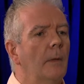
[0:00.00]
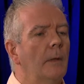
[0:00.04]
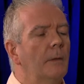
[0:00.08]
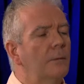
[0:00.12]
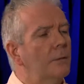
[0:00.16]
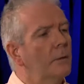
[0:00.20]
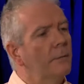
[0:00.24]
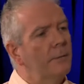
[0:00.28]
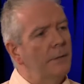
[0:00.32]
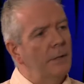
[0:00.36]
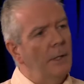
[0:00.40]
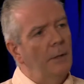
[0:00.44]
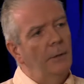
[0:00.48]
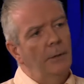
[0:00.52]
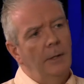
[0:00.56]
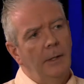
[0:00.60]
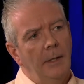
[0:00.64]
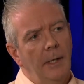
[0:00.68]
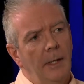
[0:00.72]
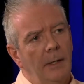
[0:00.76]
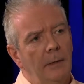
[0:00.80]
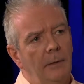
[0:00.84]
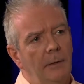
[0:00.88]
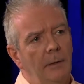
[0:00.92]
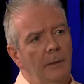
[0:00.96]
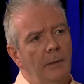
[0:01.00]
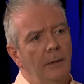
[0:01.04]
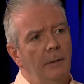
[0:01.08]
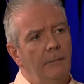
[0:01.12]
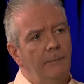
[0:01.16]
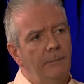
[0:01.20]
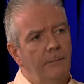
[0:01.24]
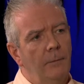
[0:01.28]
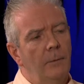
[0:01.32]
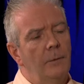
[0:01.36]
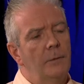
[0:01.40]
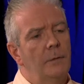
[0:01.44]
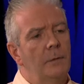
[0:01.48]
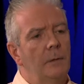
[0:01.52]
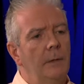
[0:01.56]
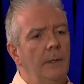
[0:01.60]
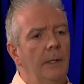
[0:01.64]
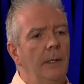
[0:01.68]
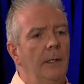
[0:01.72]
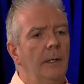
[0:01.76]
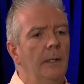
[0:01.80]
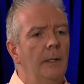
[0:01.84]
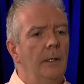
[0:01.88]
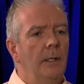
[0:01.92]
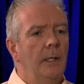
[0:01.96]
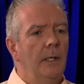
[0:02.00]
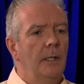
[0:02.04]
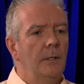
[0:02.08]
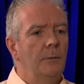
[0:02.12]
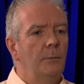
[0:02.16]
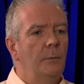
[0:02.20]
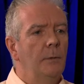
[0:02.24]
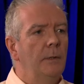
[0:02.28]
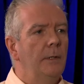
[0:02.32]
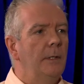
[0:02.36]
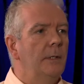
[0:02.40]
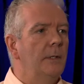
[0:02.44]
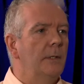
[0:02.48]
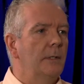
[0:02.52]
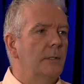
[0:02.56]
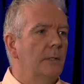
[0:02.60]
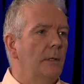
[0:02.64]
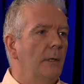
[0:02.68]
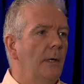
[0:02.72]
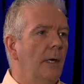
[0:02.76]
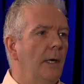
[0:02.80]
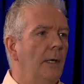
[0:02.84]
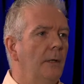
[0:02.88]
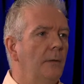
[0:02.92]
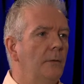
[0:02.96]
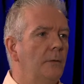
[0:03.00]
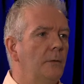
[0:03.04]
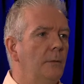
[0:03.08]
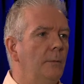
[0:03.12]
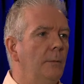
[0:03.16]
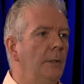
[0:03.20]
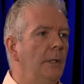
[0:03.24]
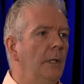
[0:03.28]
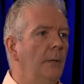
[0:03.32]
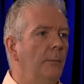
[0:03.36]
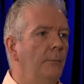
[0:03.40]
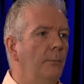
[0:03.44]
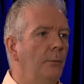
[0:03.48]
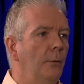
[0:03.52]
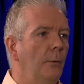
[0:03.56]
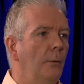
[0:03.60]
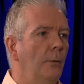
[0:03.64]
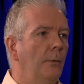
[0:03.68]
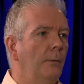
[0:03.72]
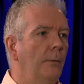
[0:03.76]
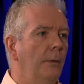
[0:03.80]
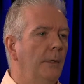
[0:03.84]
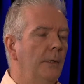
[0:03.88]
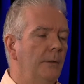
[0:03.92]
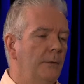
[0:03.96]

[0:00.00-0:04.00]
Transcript: Service Interconnect, firstly, is really designed to be a program.